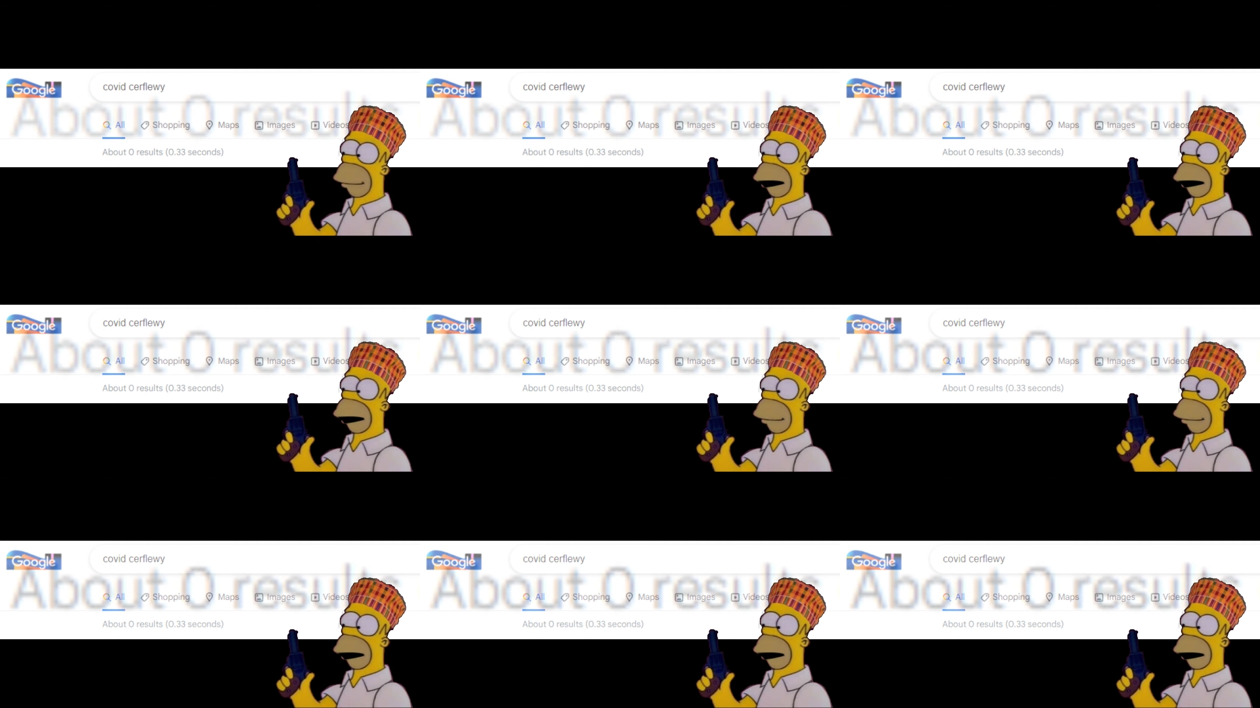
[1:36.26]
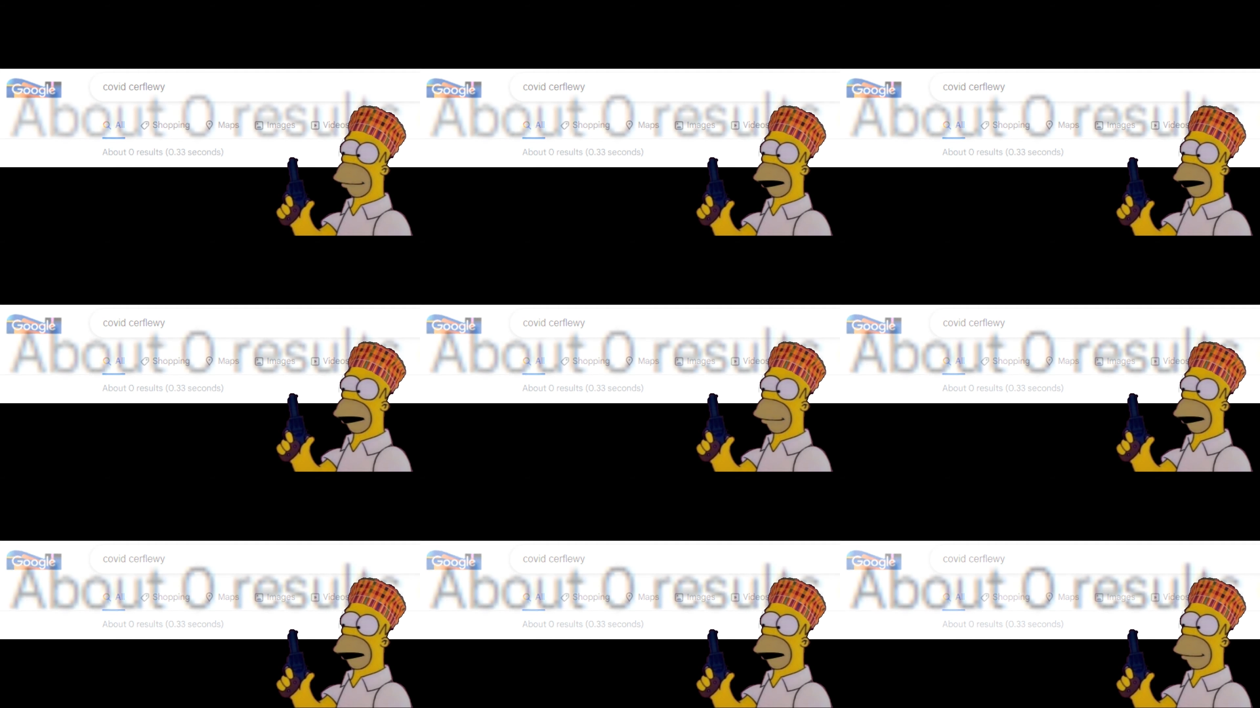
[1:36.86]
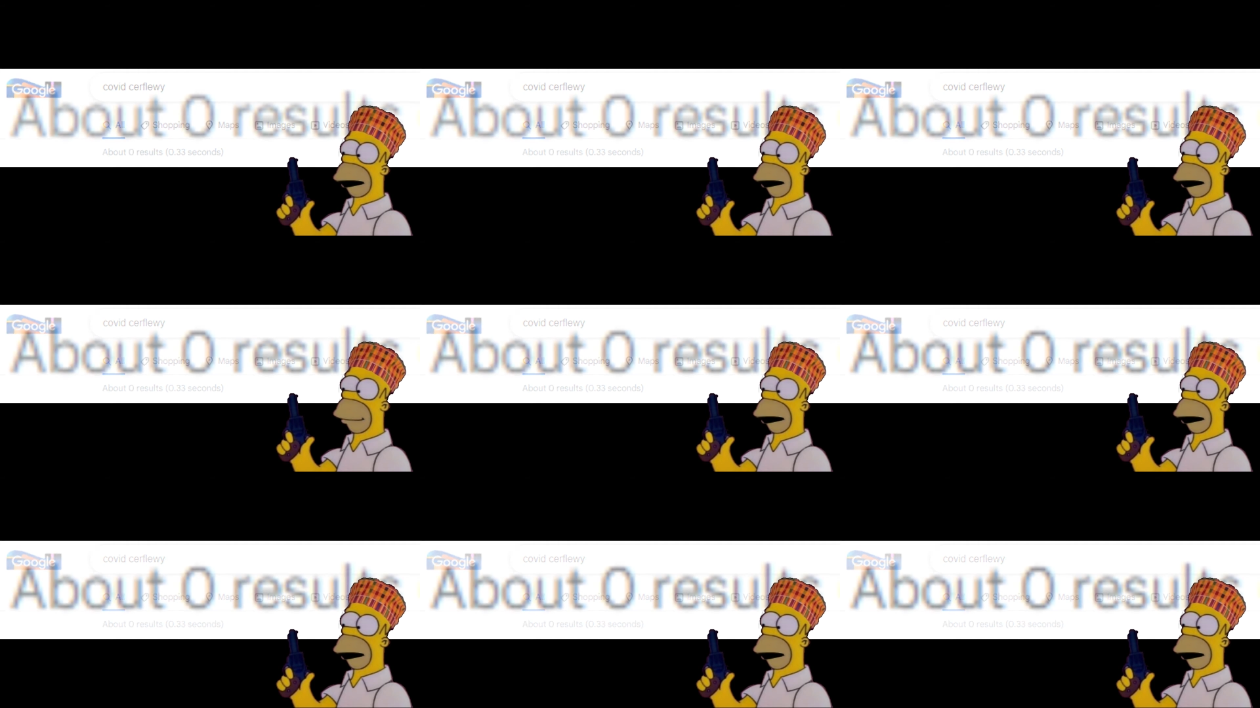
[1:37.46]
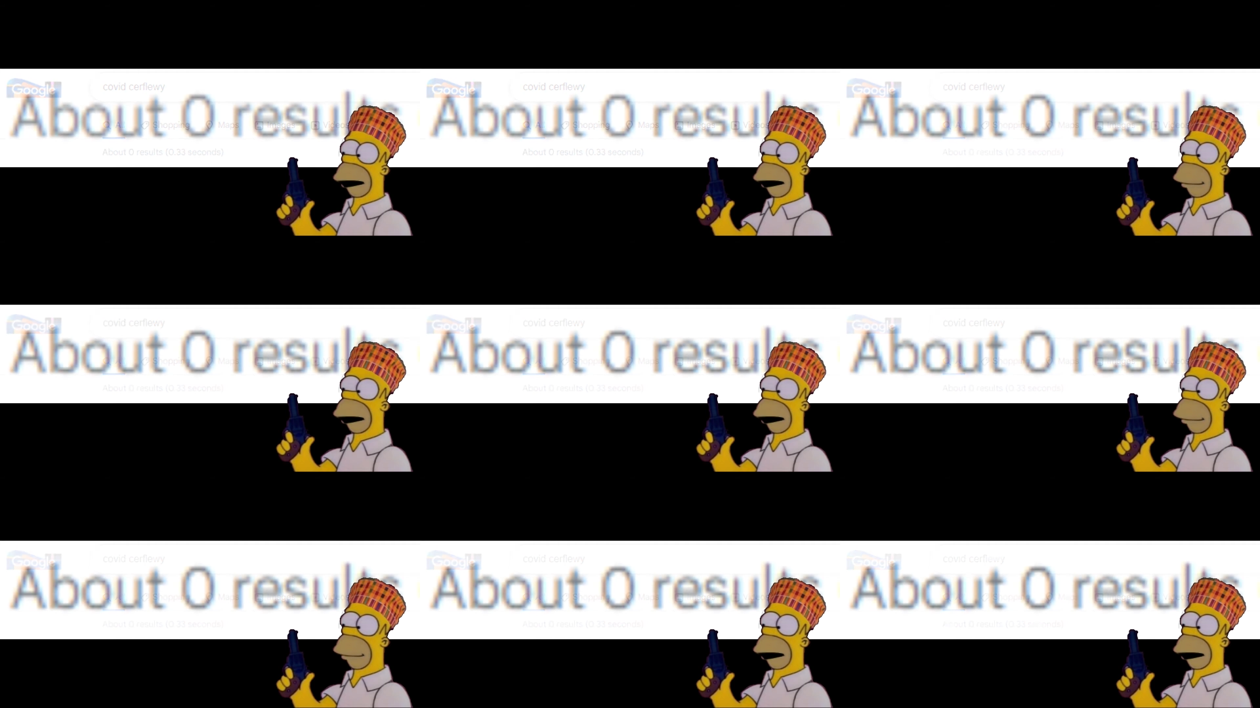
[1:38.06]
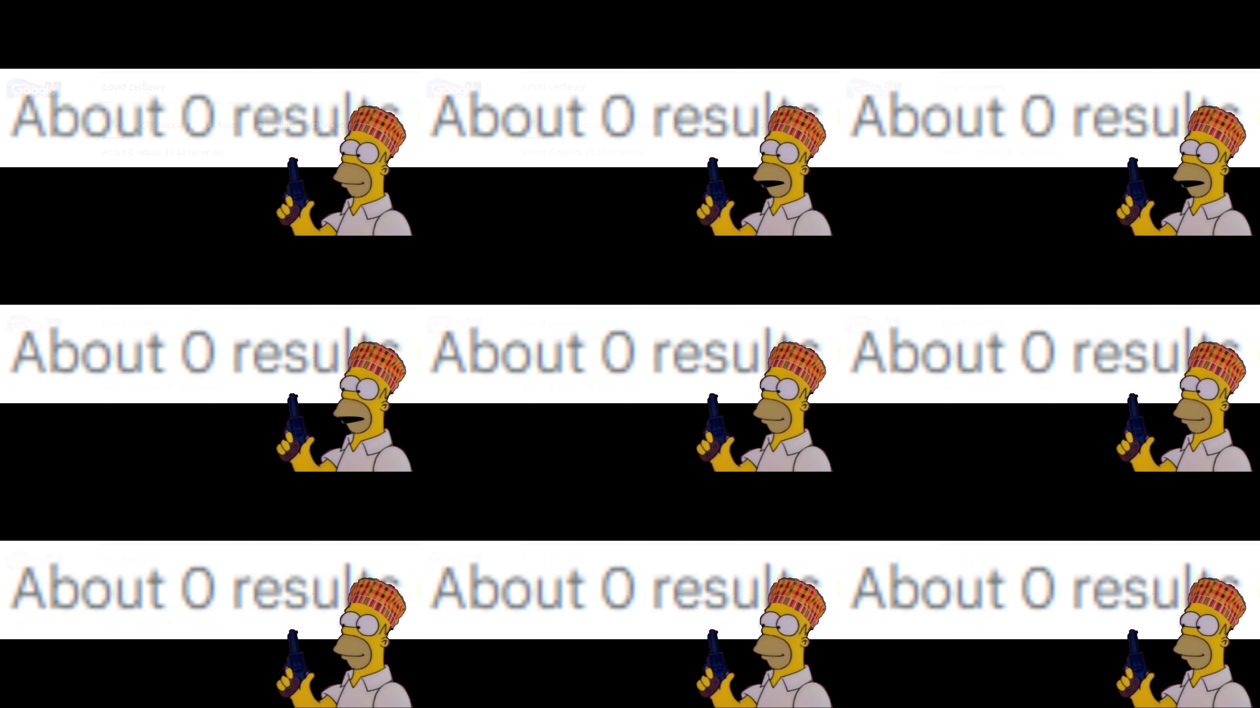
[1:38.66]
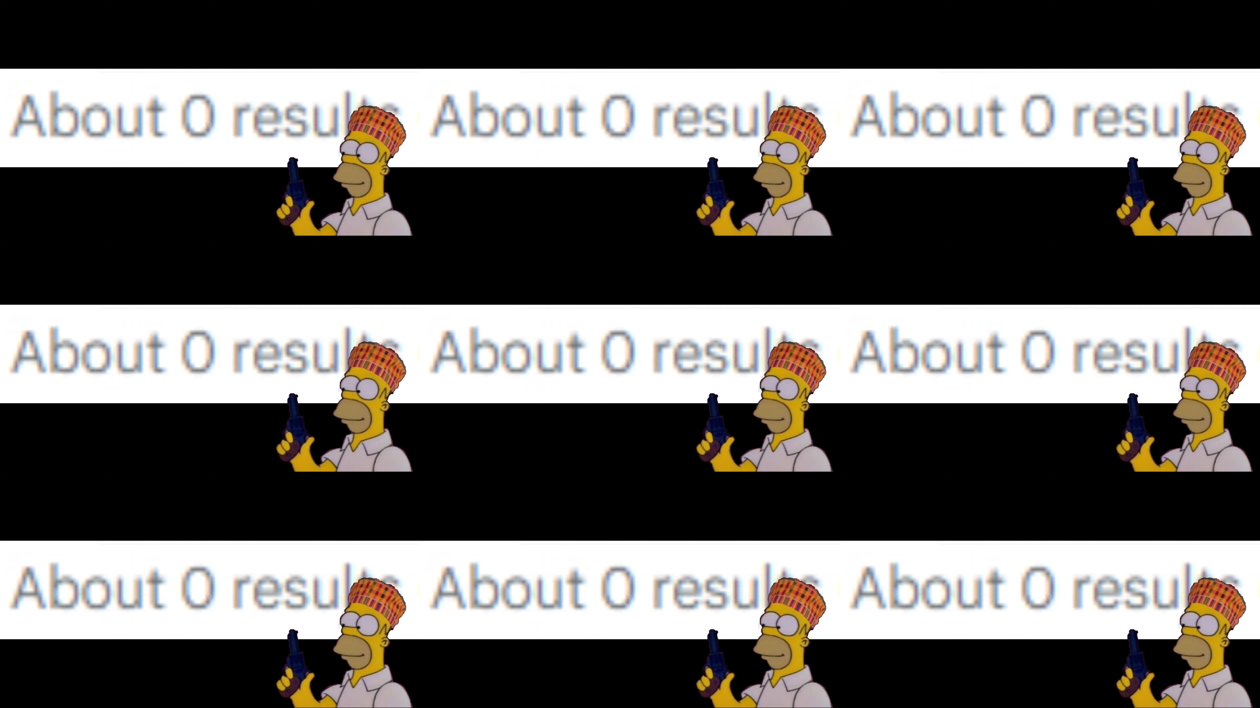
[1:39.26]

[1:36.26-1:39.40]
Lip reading: Nobody's mouth can be seen.